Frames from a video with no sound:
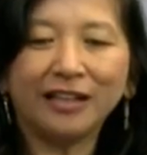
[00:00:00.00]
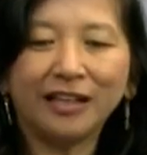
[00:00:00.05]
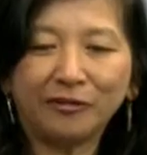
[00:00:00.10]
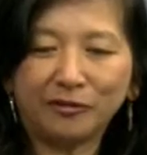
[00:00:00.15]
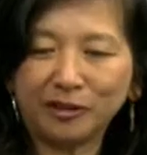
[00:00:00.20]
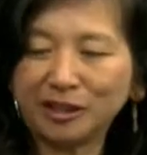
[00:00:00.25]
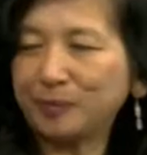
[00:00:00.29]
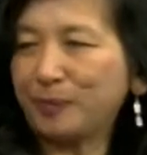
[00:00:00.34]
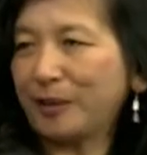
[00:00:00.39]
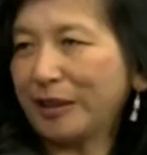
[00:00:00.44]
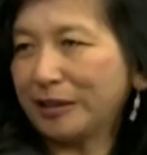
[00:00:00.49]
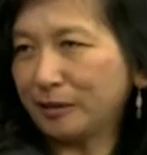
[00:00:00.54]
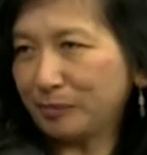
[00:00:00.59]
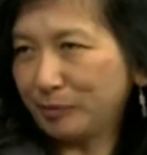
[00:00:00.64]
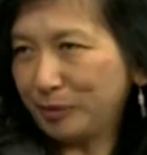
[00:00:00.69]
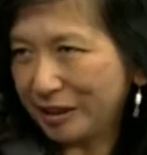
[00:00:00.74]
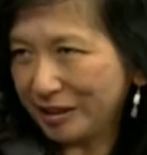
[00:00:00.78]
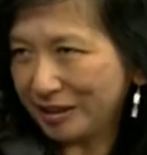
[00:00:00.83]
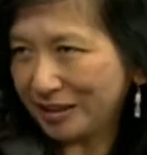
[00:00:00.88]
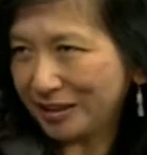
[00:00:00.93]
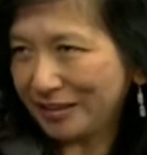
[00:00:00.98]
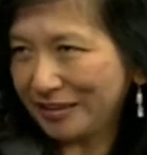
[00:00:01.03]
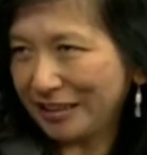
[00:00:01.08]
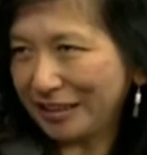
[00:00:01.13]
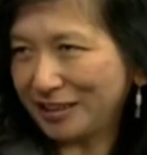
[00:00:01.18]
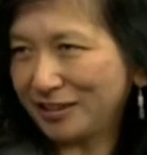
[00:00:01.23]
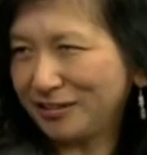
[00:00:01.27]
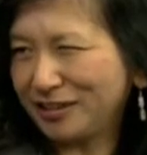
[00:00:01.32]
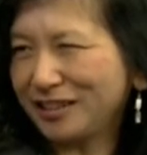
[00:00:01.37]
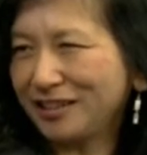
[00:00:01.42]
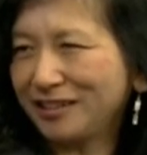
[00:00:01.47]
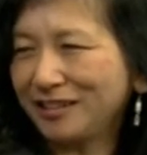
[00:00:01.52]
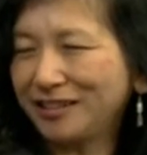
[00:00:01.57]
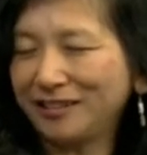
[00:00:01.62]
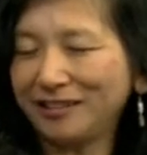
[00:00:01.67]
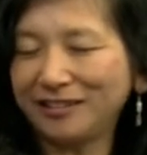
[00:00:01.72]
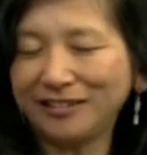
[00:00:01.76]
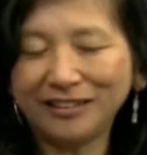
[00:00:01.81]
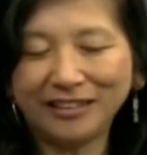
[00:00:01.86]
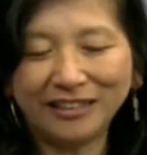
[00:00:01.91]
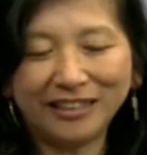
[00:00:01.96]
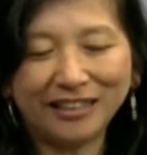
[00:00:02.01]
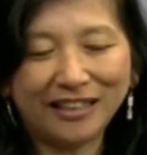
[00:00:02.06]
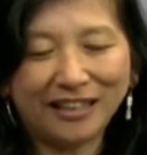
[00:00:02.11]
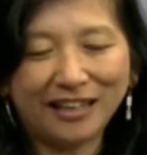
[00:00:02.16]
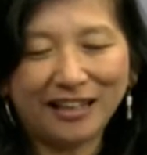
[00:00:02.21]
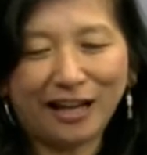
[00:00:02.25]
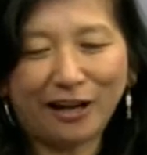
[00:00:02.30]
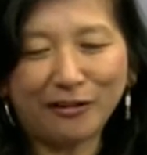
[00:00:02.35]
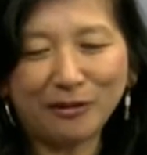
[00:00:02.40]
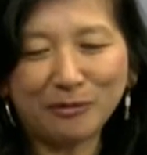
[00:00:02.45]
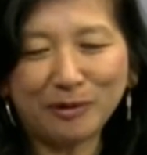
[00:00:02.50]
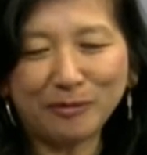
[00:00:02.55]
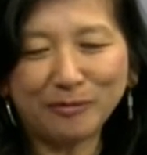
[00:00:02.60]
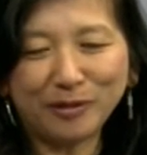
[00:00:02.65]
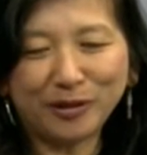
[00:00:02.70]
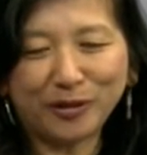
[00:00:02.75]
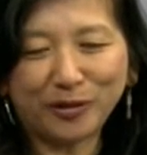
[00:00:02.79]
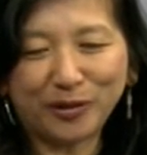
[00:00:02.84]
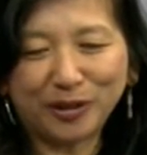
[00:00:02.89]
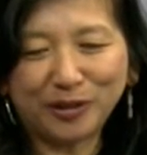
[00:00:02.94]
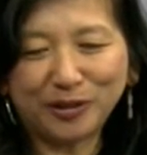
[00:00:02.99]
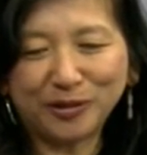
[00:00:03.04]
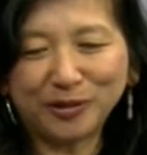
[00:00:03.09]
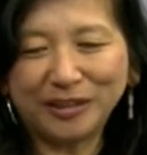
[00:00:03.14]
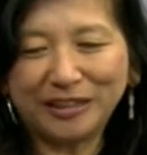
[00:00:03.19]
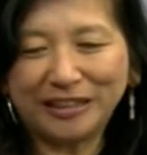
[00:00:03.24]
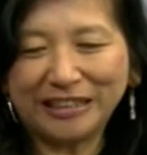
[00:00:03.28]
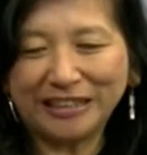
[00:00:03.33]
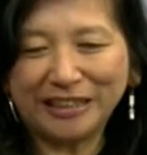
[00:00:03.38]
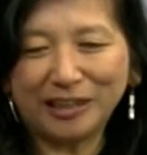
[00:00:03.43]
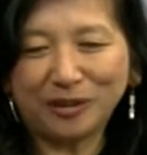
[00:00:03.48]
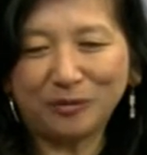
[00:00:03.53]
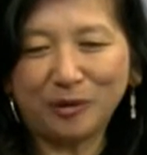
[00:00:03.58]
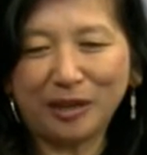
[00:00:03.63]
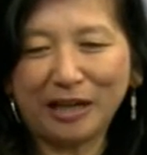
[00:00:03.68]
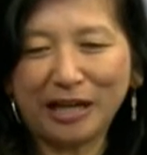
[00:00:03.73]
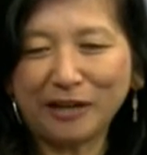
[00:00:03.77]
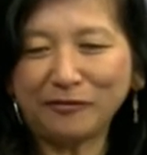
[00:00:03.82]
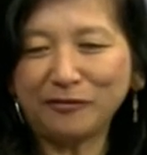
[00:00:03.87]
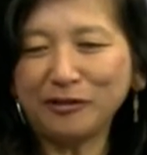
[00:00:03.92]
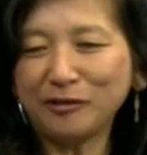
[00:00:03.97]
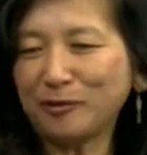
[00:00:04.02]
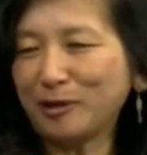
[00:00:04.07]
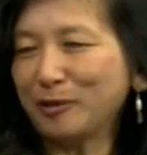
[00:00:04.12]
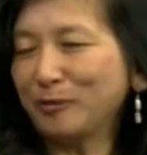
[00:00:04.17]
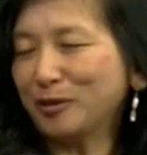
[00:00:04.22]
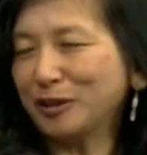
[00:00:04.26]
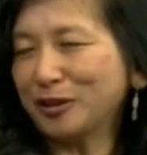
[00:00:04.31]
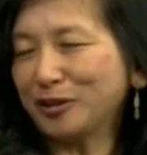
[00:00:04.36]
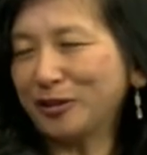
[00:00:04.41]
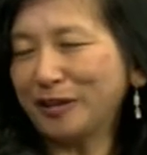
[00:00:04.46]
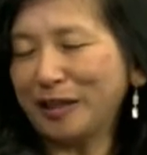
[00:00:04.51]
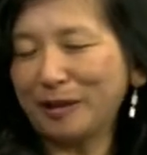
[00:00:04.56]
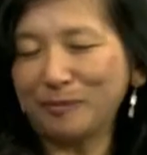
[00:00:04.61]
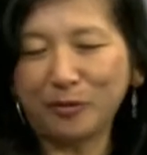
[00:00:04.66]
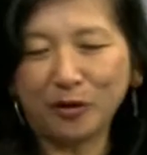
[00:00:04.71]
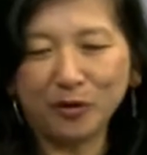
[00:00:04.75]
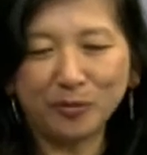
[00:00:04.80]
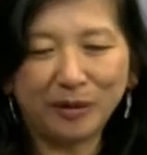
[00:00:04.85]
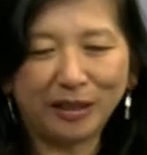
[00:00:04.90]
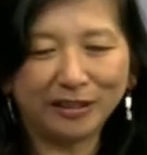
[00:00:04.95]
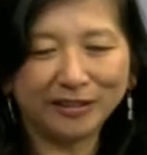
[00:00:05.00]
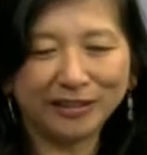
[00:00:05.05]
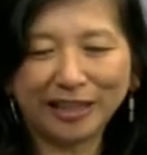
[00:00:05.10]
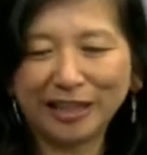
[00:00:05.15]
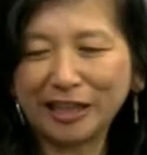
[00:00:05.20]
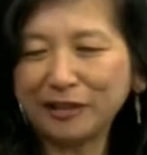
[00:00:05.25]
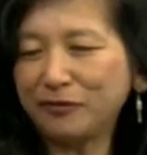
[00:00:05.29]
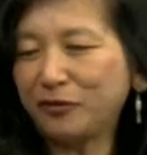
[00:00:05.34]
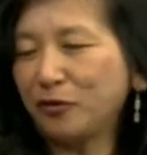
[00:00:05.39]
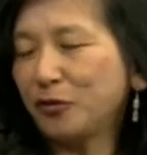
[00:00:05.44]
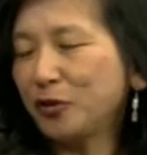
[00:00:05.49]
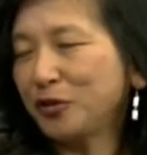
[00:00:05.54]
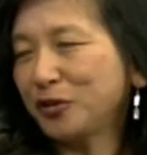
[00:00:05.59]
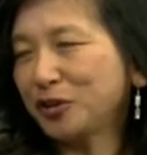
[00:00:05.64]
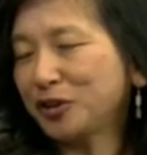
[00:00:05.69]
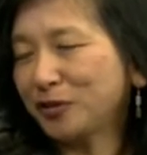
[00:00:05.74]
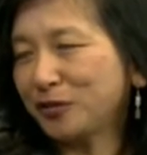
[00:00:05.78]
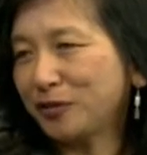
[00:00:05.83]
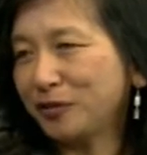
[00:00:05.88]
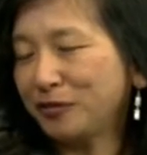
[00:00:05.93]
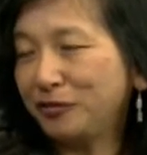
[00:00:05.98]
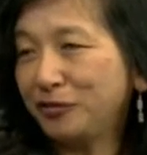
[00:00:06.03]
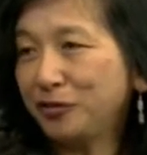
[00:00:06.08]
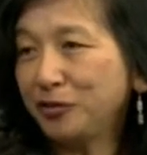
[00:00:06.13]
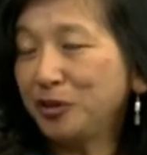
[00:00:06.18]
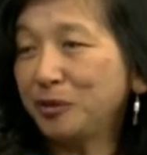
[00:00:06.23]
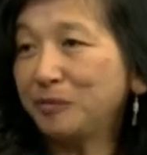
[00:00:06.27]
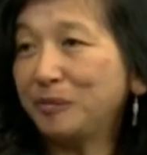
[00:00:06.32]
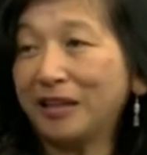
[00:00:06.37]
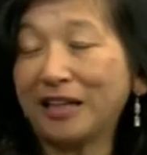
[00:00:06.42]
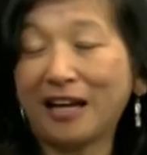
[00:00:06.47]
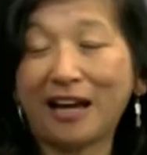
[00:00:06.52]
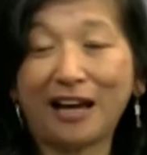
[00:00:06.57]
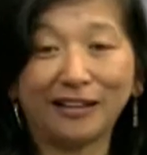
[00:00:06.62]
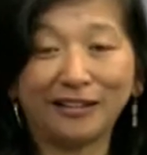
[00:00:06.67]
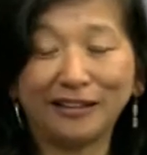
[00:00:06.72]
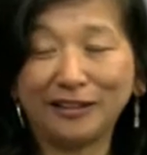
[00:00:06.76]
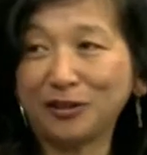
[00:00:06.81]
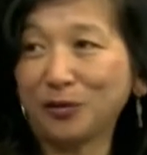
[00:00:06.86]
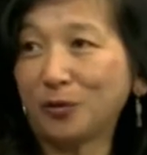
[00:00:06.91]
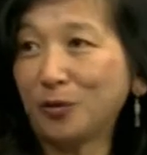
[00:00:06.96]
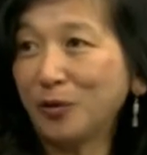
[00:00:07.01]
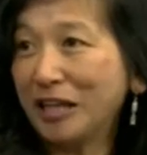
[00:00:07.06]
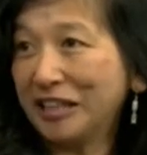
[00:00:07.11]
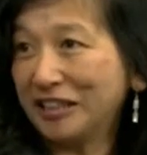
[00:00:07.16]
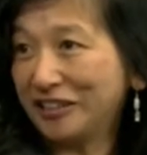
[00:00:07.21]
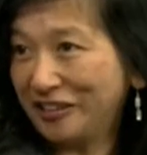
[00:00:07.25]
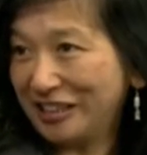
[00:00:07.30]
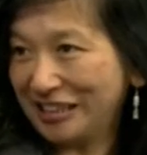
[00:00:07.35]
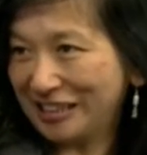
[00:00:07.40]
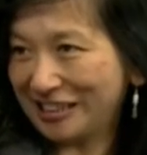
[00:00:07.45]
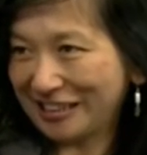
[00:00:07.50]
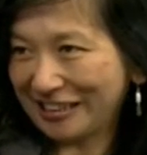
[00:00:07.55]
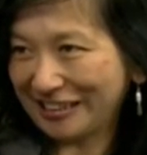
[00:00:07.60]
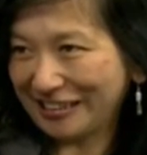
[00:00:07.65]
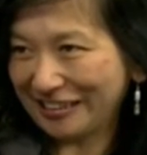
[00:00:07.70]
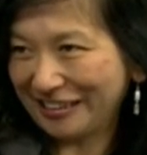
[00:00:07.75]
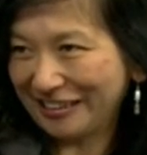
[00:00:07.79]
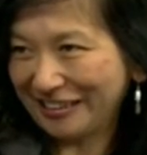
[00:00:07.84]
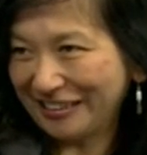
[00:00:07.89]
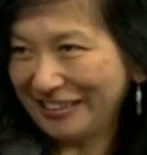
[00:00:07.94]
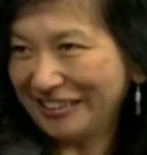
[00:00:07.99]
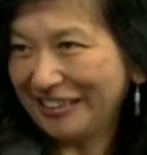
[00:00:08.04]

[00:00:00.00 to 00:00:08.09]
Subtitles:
respect the person next to us. Because I remember going to a dinner where everyone was on their mobile taking photos of the food but hardly talking to each other.